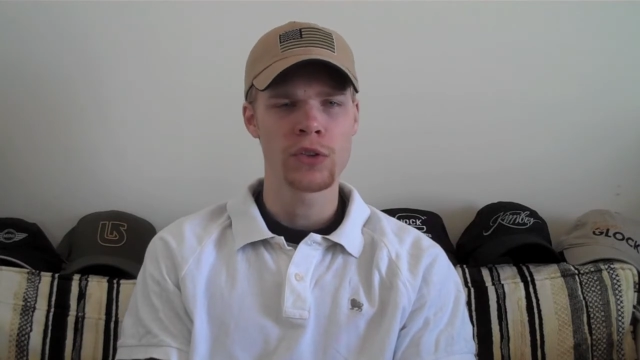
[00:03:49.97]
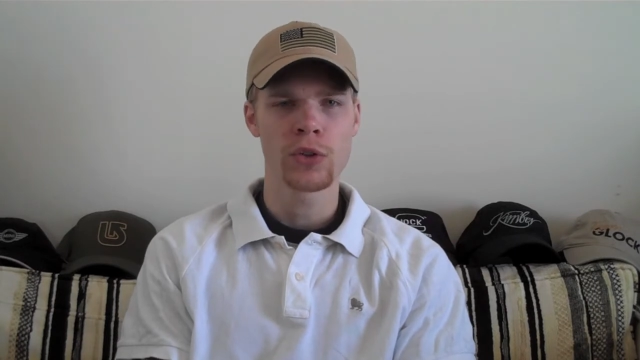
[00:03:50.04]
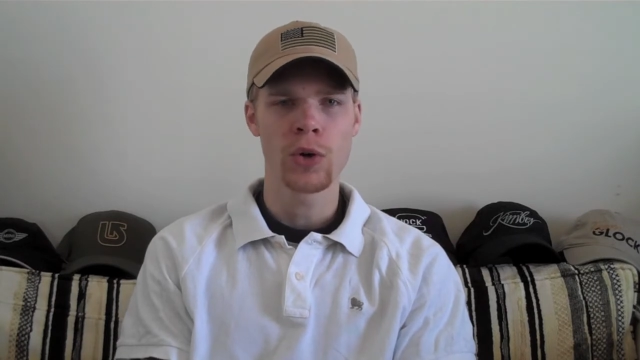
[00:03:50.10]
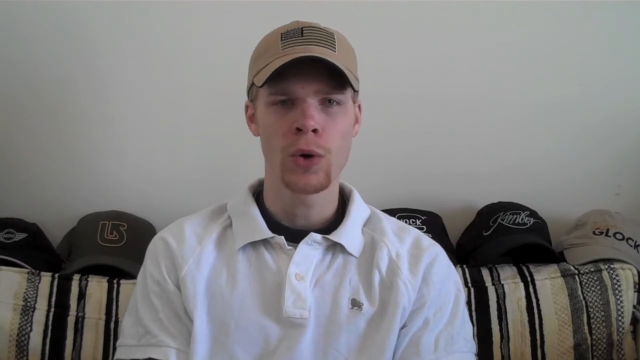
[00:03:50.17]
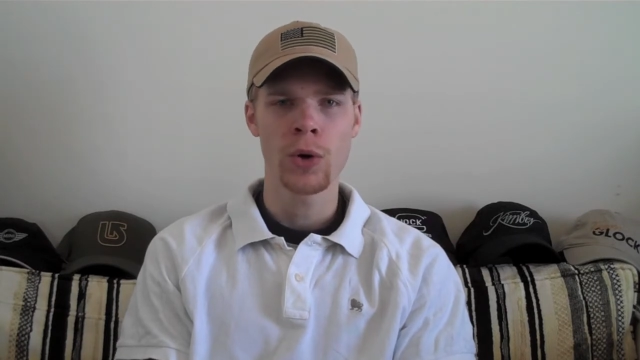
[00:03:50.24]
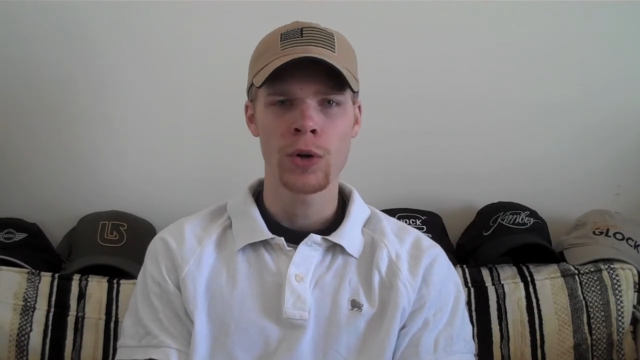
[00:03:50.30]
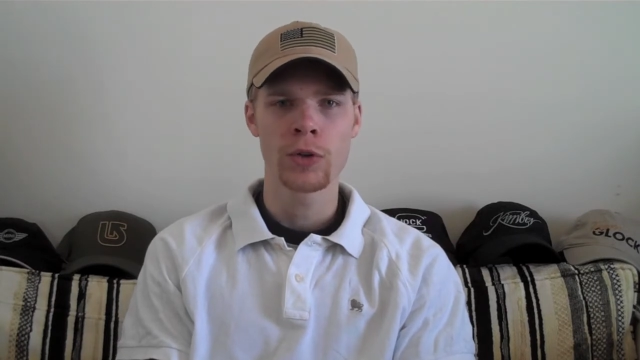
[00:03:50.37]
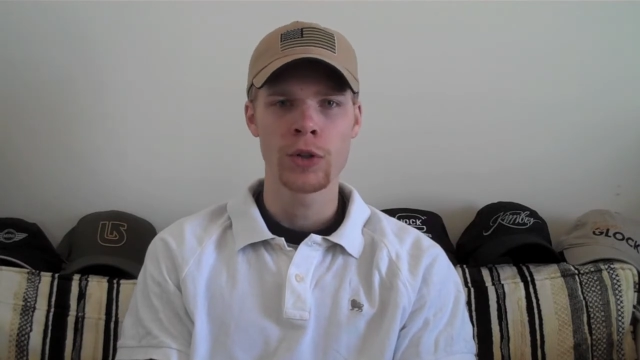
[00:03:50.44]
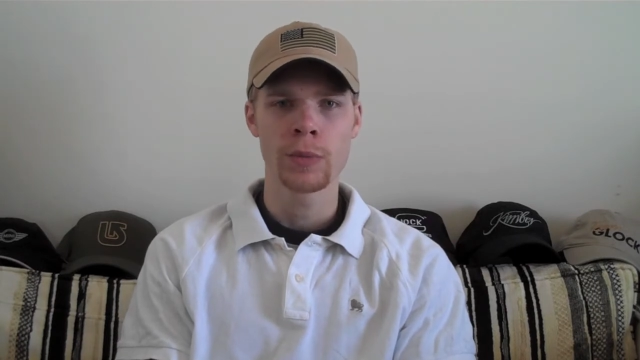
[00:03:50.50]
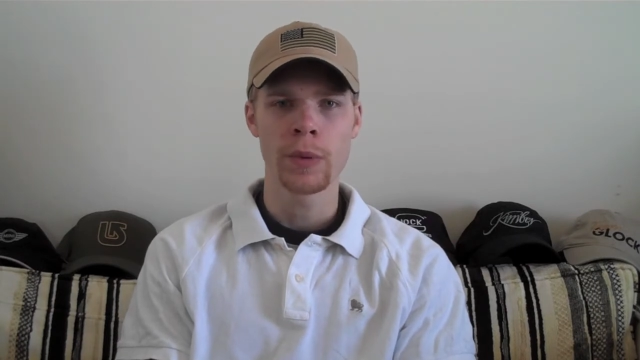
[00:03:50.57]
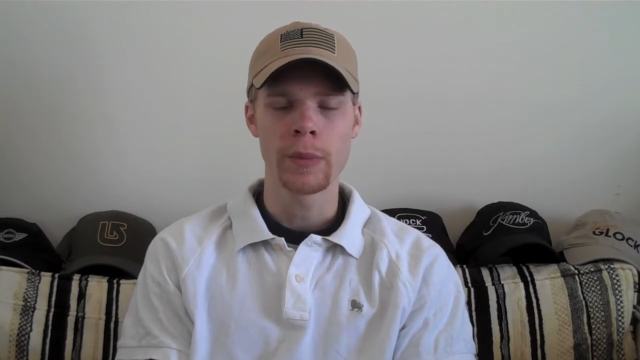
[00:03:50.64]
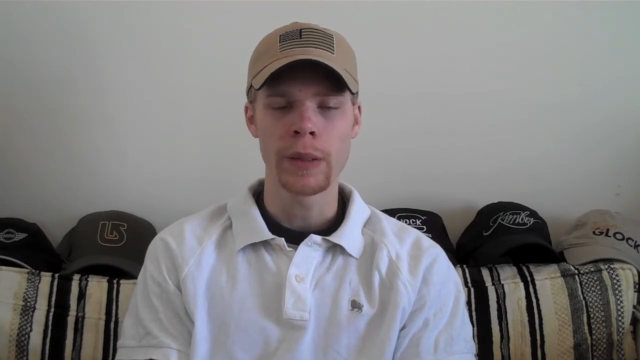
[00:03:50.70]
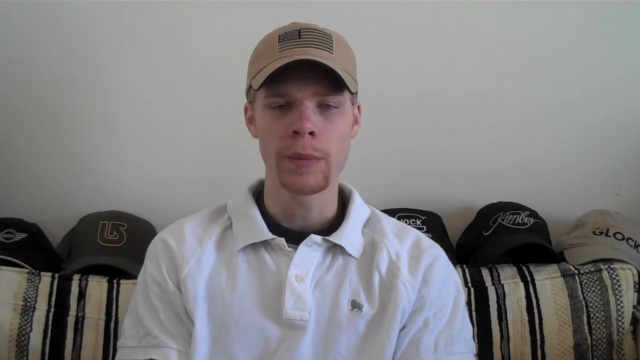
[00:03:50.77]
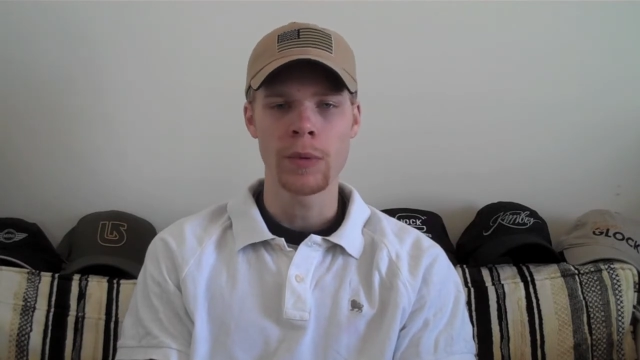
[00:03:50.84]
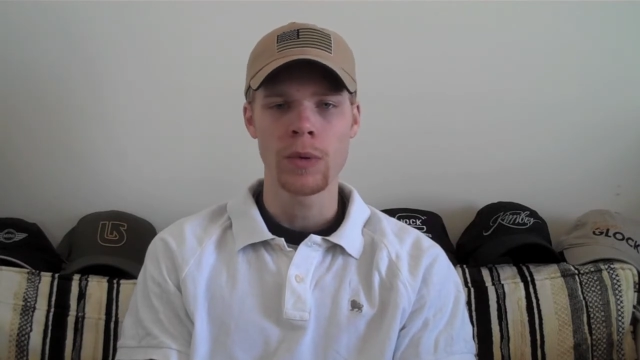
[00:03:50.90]
a core group of
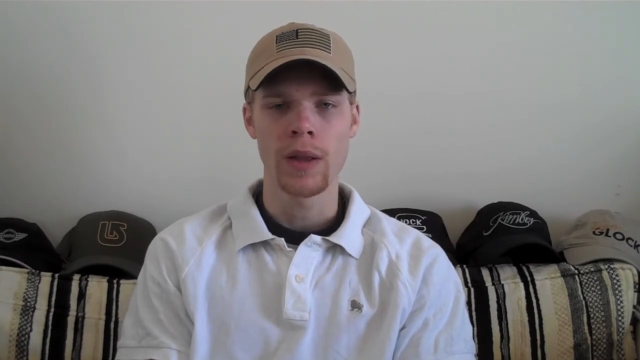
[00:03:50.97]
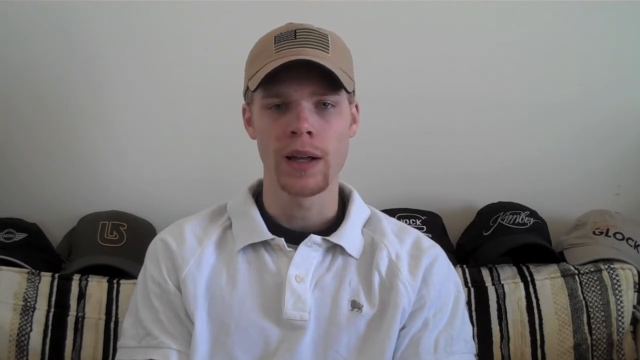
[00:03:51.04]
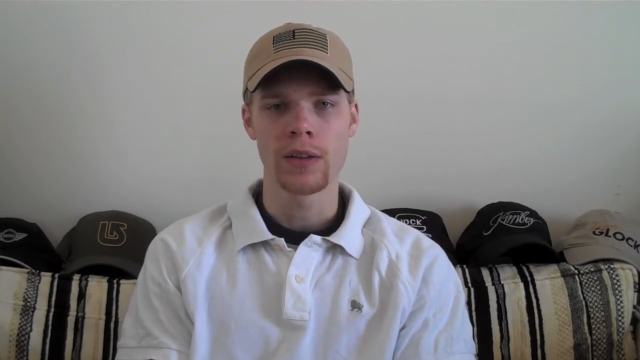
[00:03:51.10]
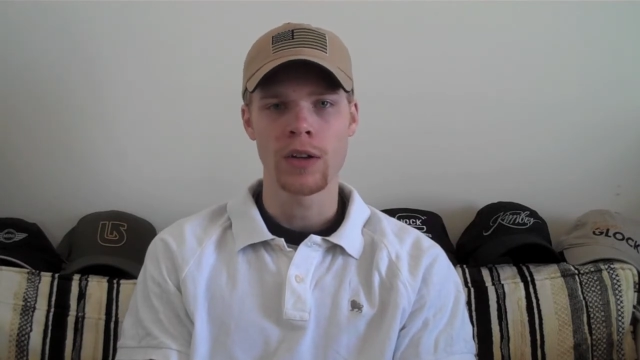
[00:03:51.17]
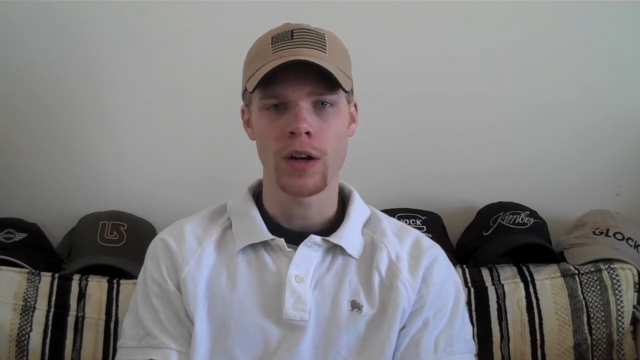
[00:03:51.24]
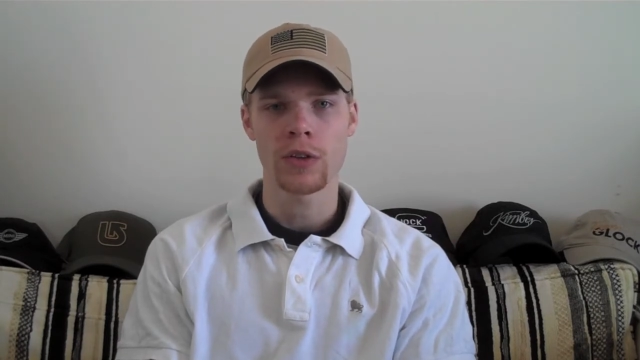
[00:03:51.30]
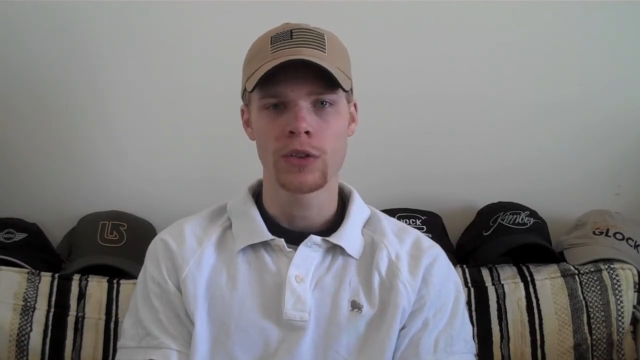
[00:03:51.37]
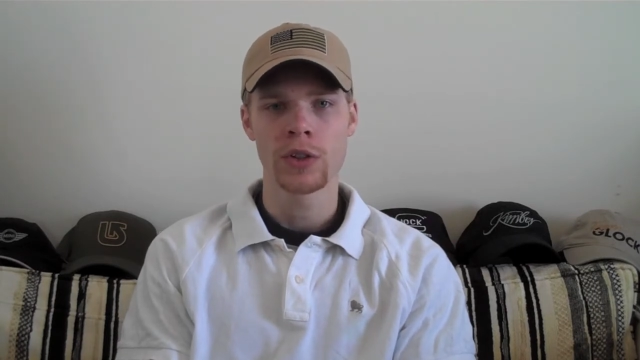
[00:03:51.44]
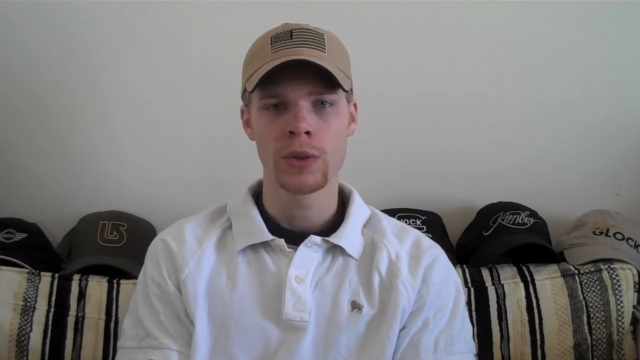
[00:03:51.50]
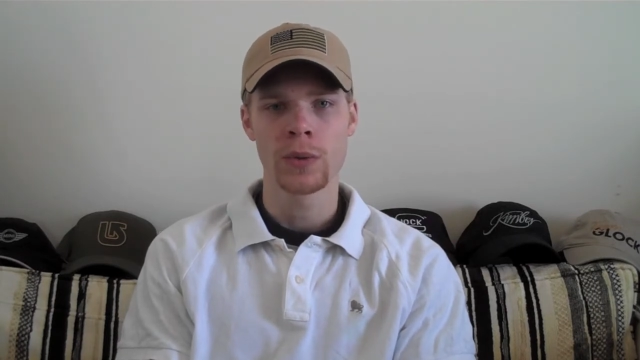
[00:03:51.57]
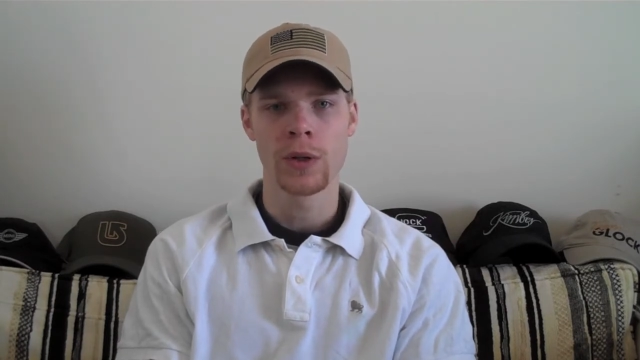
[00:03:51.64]
people that I talk to